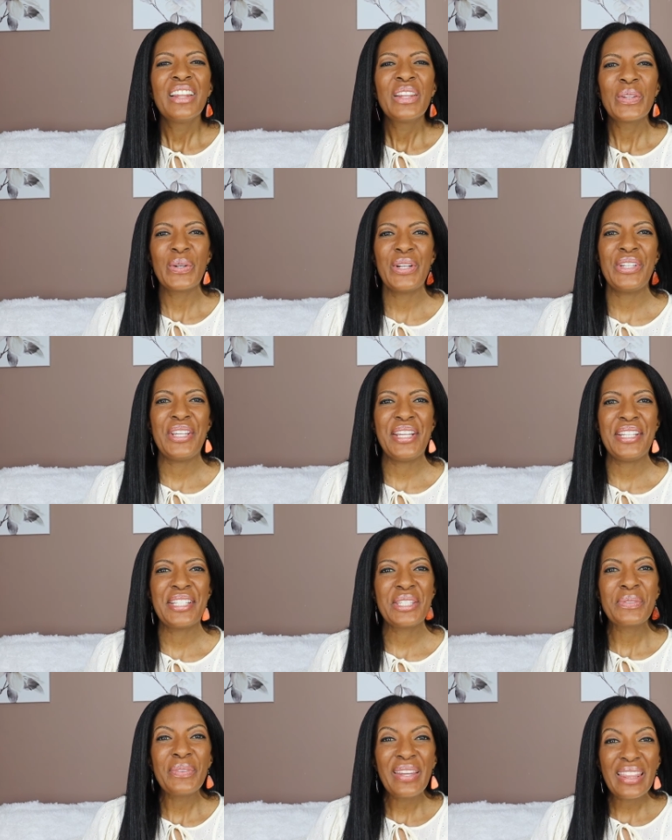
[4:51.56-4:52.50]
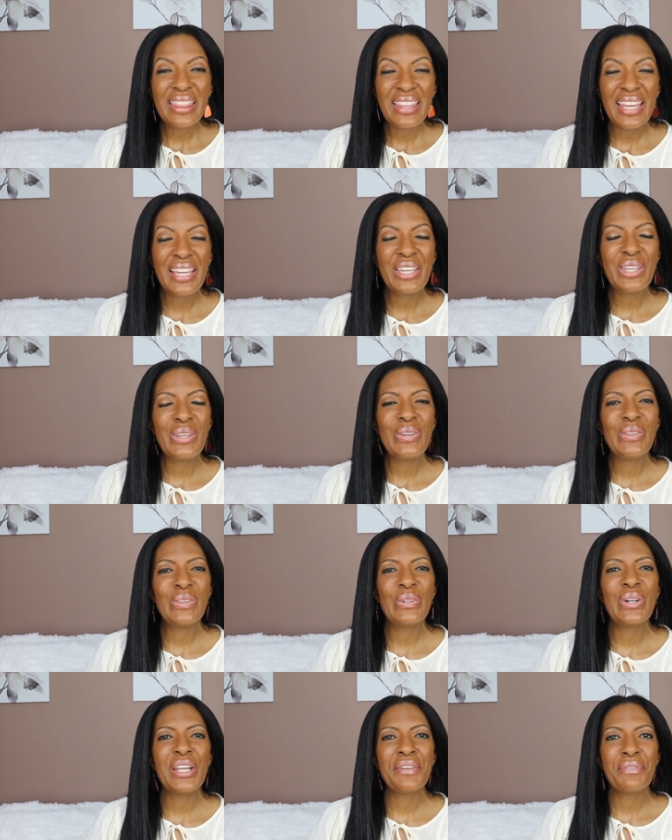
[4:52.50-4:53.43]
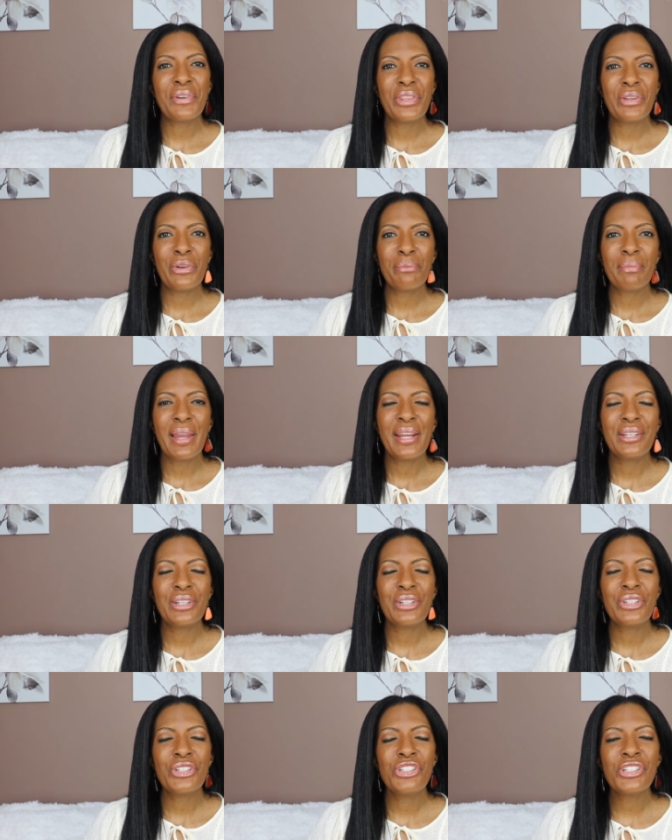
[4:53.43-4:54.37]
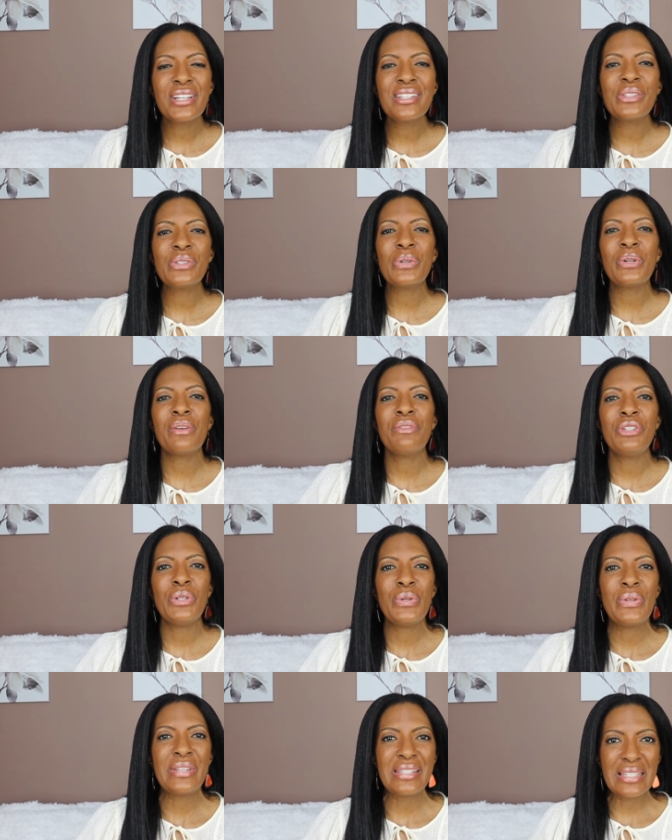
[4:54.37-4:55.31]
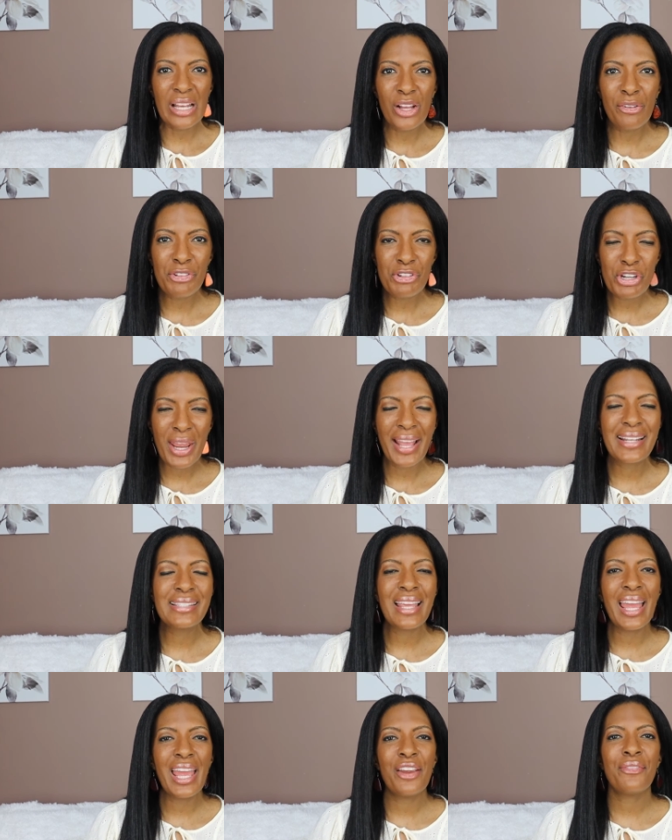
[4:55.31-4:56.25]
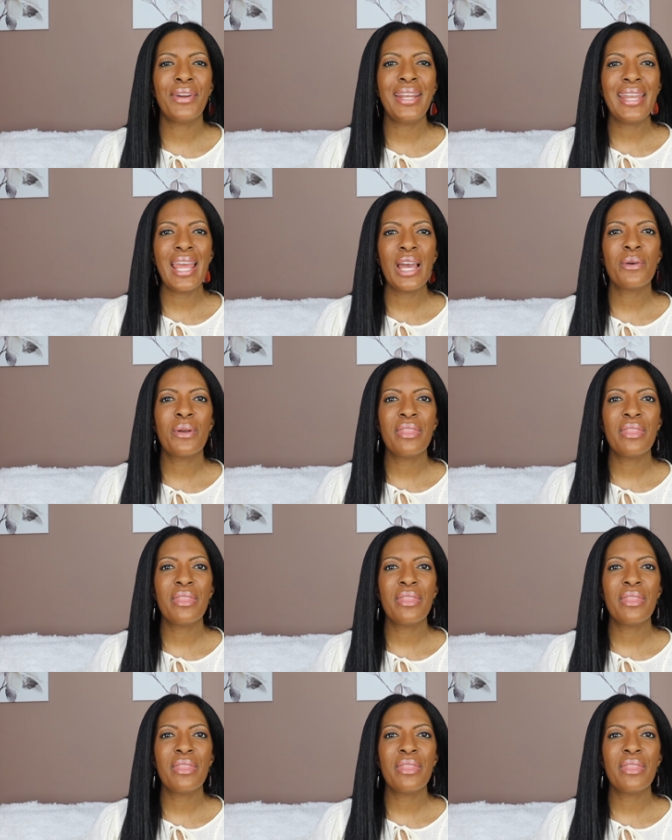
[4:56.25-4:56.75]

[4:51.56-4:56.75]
Lord Jesus, we thank you, Lord, for the reminder to just sort of do self-checks every now